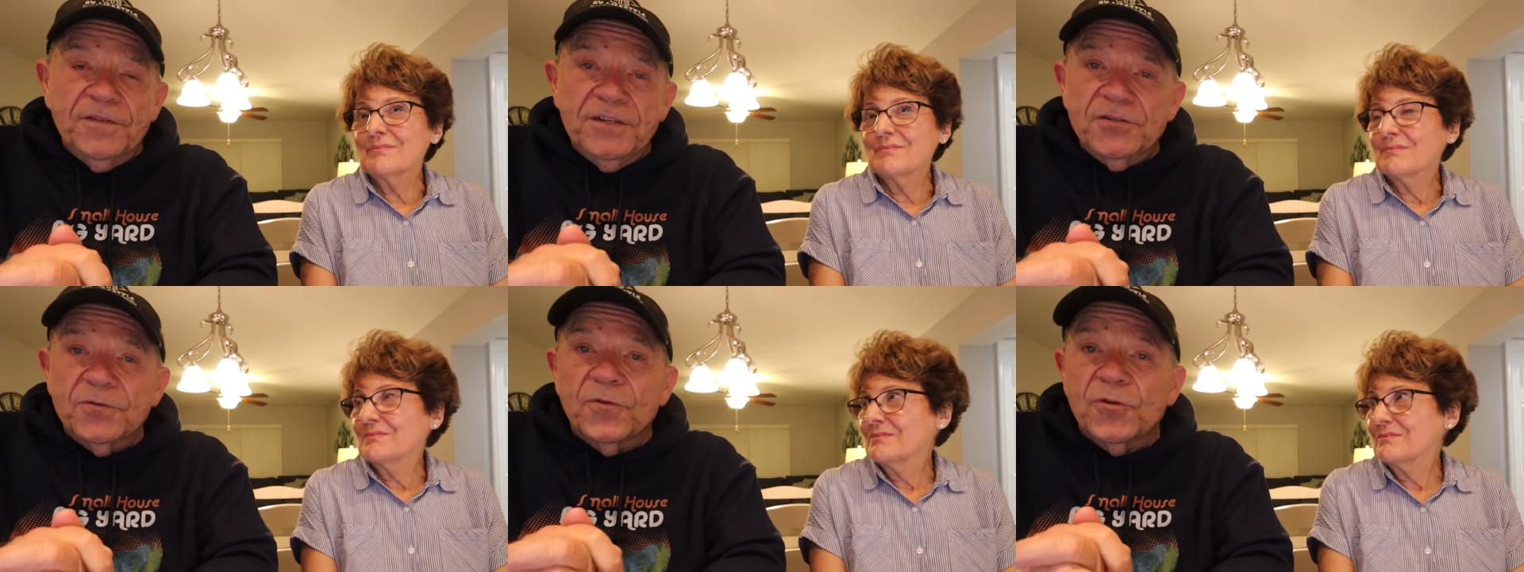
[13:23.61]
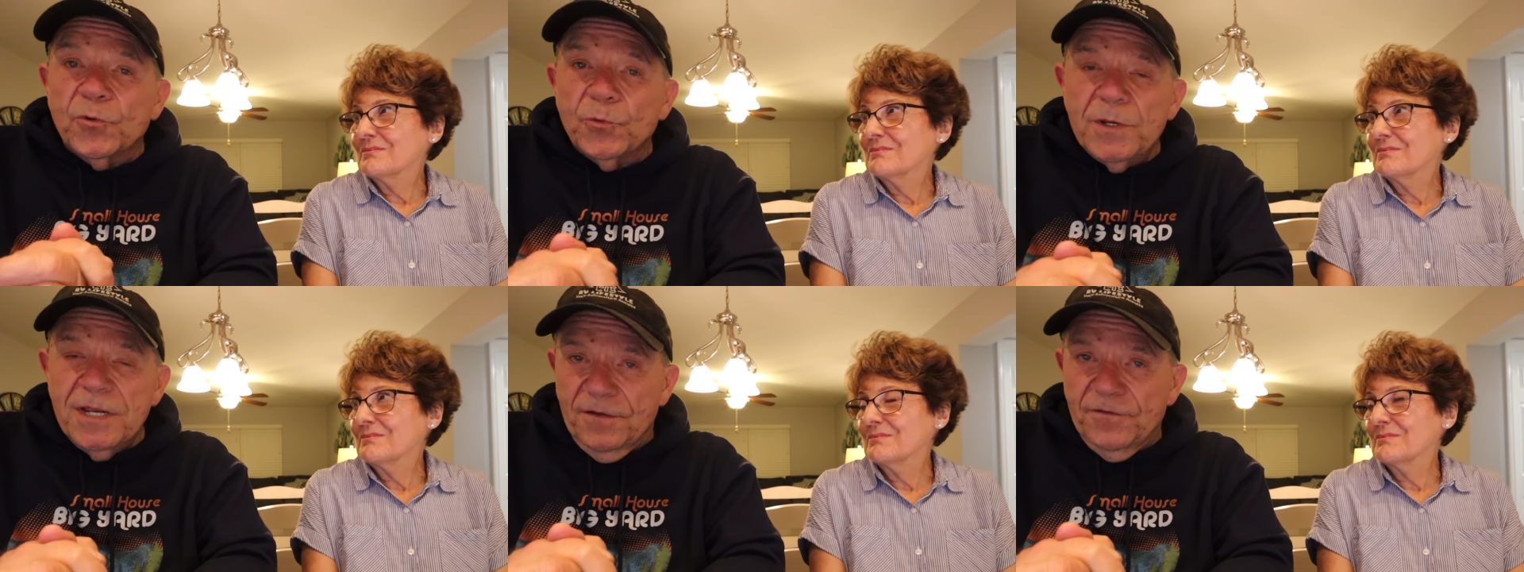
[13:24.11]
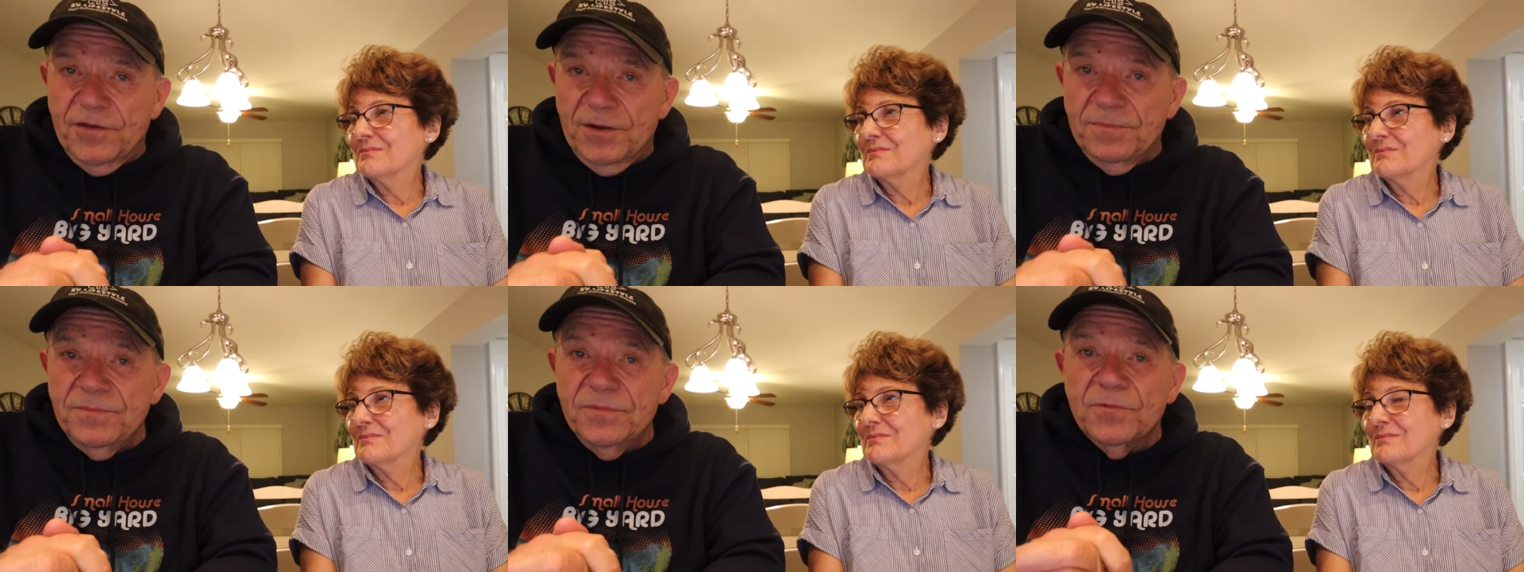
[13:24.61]
Speaker 1: to feature three of
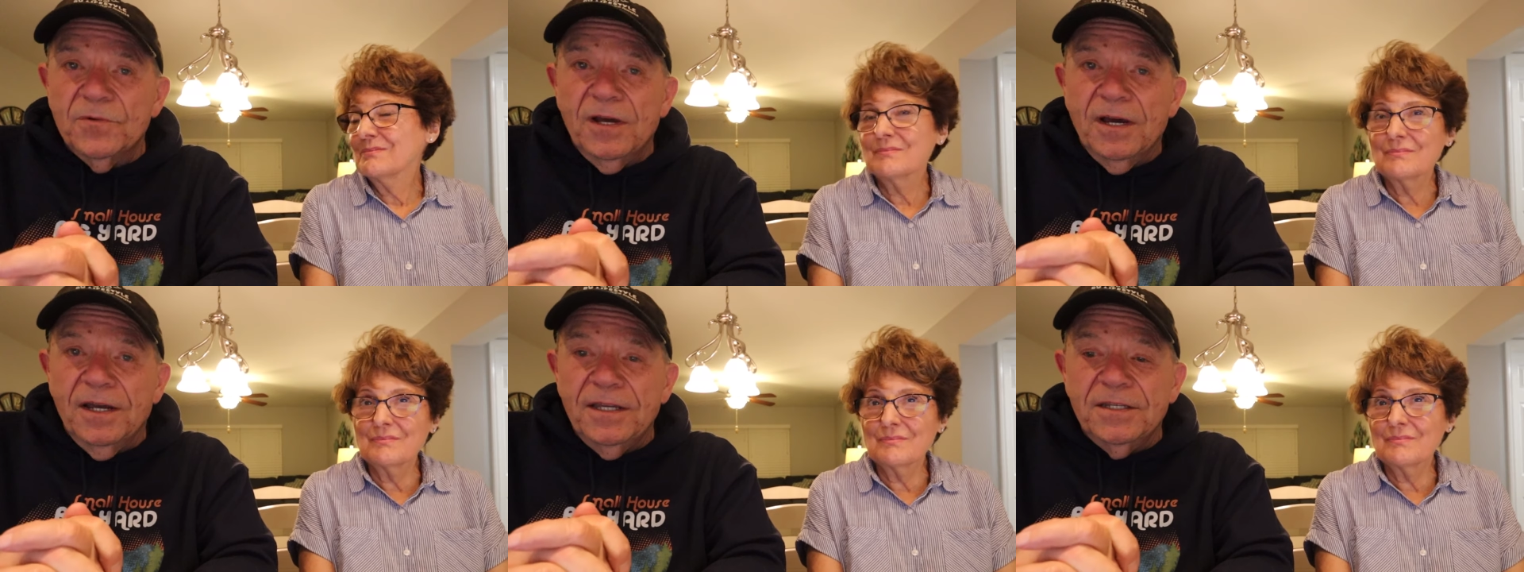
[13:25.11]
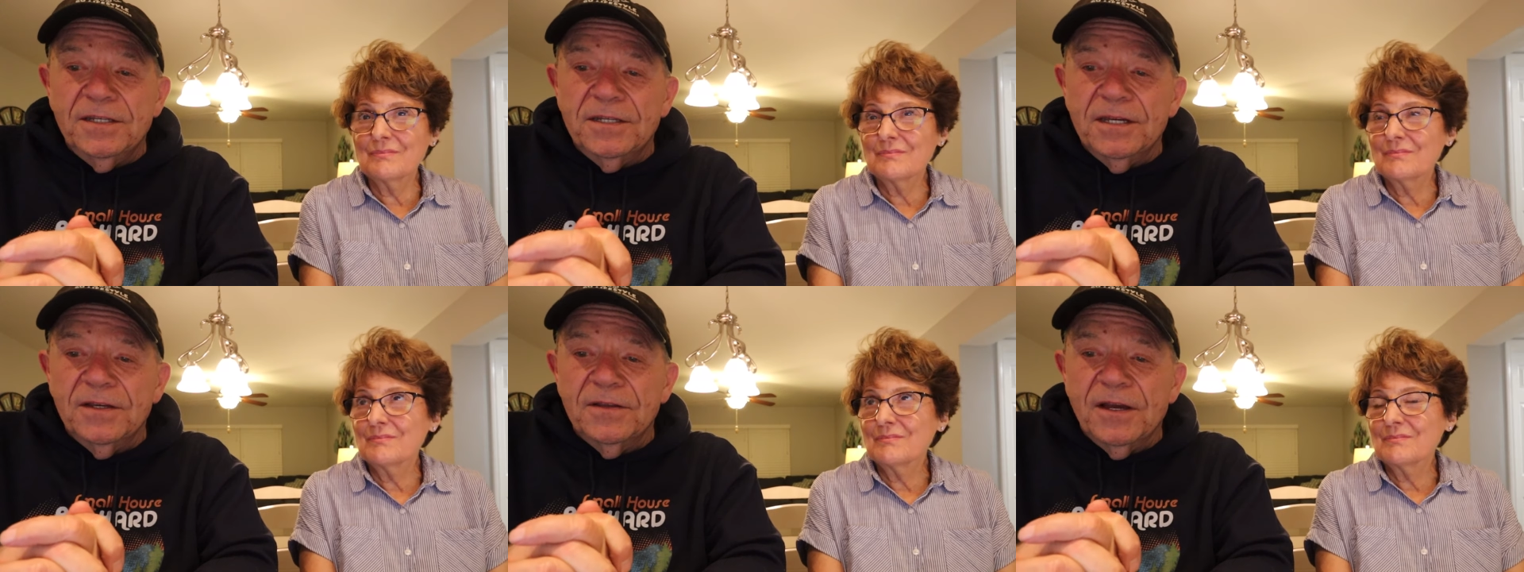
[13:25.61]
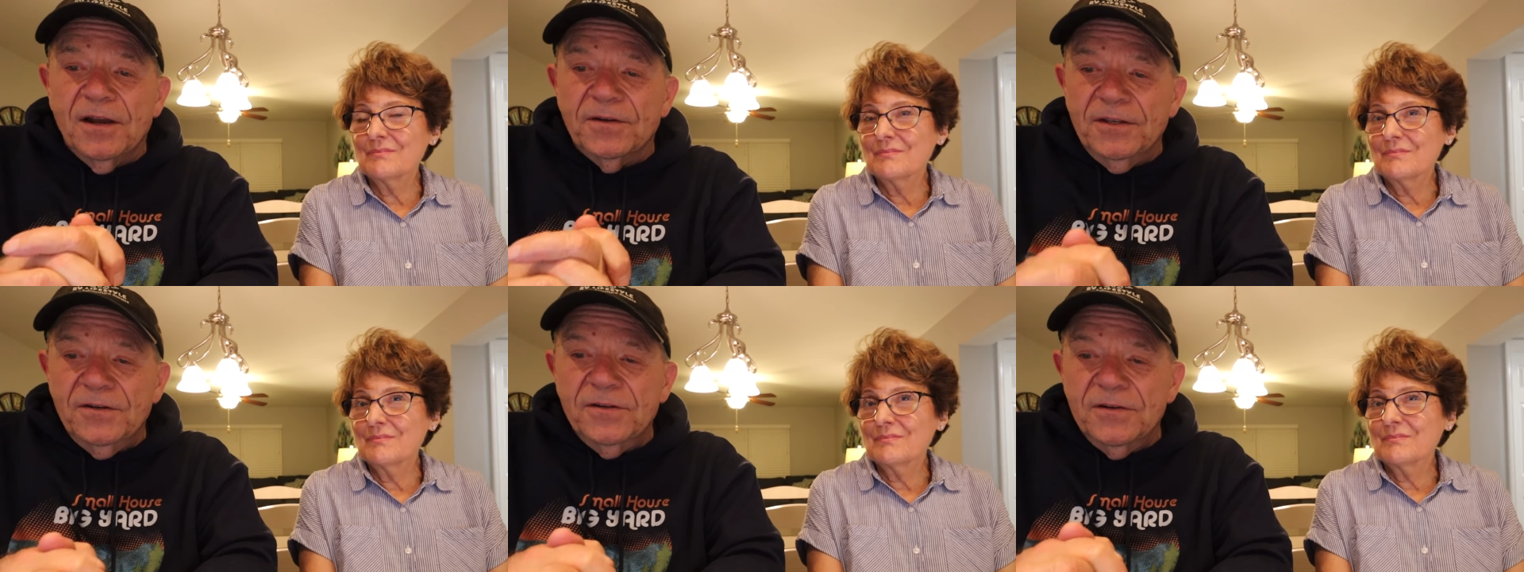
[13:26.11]
them uh, in uh, our
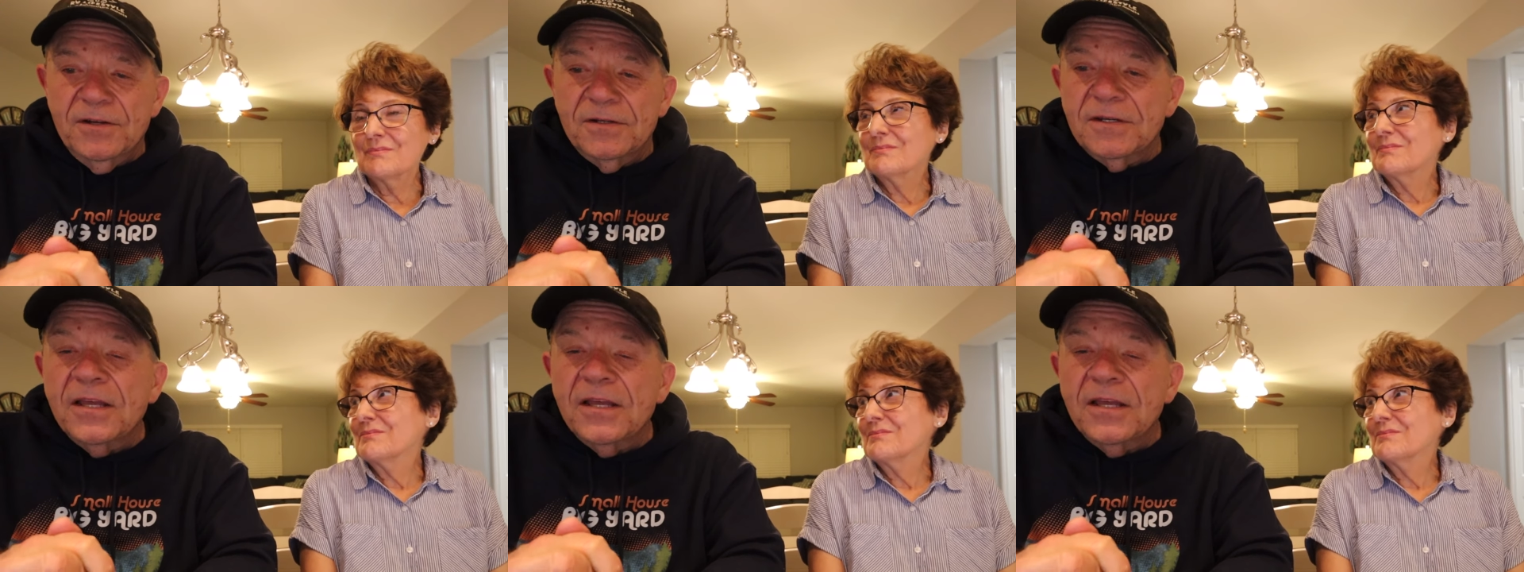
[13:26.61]
internet,